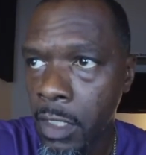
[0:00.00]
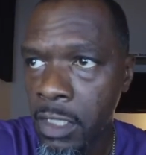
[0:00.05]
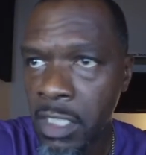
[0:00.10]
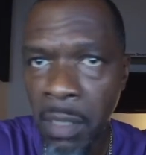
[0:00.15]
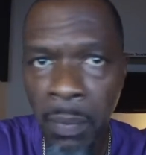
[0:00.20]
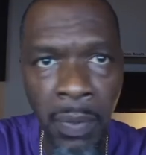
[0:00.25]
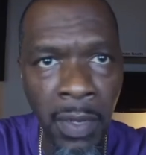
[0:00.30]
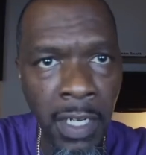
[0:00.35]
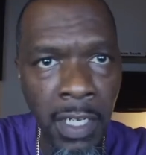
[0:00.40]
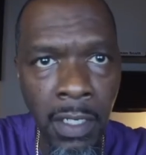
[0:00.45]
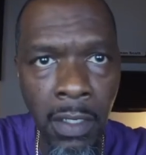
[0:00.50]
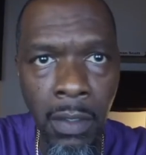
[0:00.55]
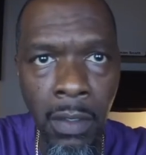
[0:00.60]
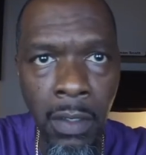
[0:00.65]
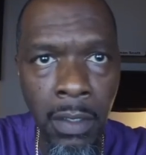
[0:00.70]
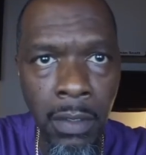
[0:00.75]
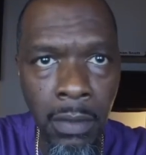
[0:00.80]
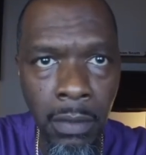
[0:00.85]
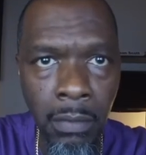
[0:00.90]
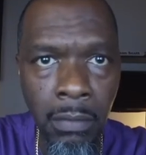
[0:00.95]
depending
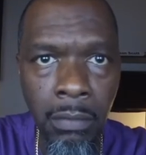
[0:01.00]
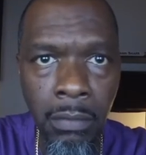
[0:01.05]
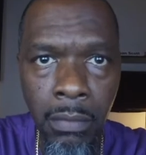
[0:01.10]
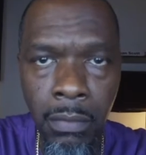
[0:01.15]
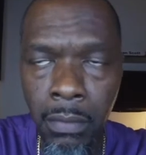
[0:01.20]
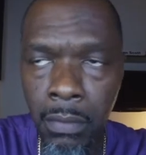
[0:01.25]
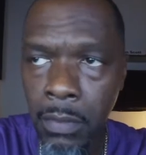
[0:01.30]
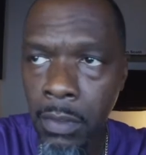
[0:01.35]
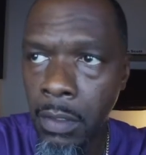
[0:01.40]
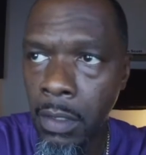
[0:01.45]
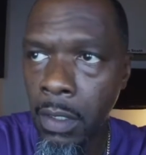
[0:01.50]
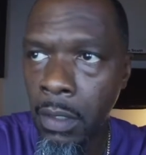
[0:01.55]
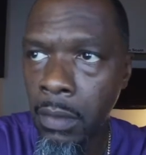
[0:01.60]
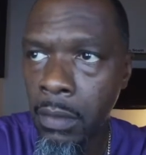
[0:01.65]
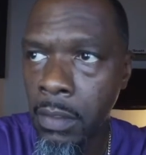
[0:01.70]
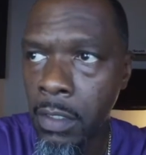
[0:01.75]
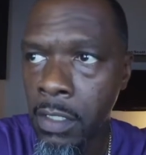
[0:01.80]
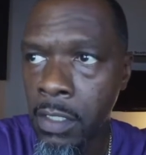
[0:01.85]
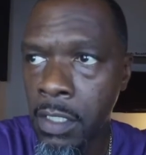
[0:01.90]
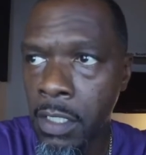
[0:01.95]
on
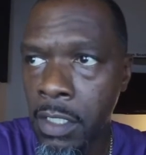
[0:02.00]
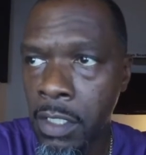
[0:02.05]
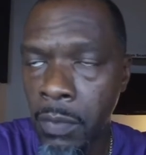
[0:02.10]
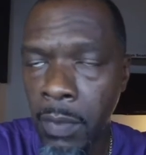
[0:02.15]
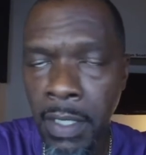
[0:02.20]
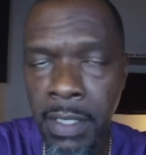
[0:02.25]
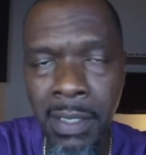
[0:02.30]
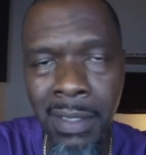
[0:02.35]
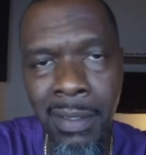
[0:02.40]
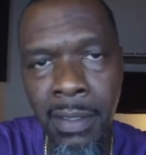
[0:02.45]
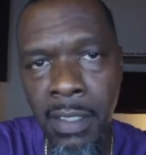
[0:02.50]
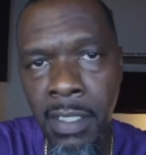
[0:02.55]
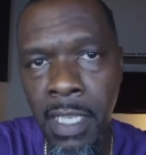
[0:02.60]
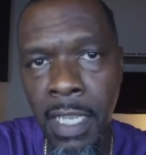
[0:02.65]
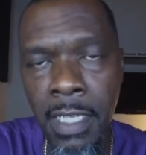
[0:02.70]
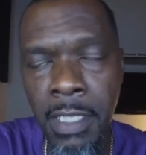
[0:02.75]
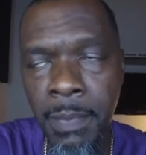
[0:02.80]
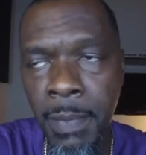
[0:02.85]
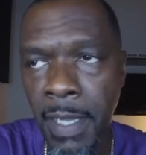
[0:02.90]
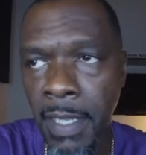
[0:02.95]
the situations,
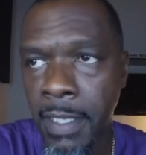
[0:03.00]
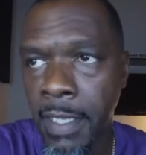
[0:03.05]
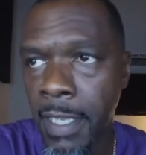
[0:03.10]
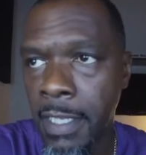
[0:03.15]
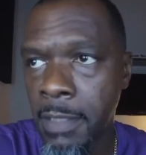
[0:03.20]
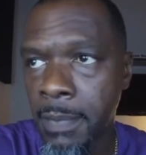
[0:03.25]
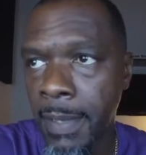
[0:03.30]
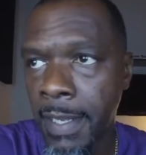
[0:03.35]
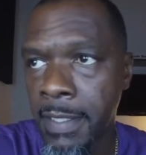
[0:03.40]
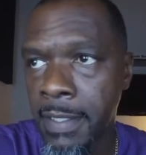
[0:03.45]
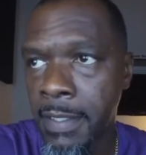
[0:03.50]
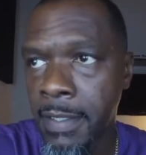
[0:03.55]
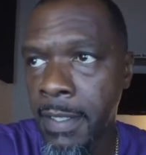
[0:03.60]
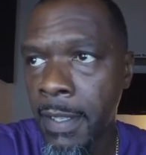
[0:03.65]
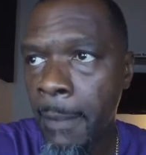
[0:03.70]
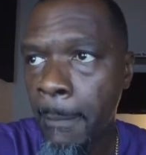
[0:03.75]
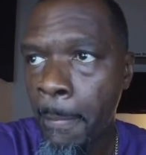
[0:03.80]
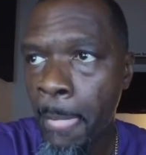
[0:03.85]
case by case basis.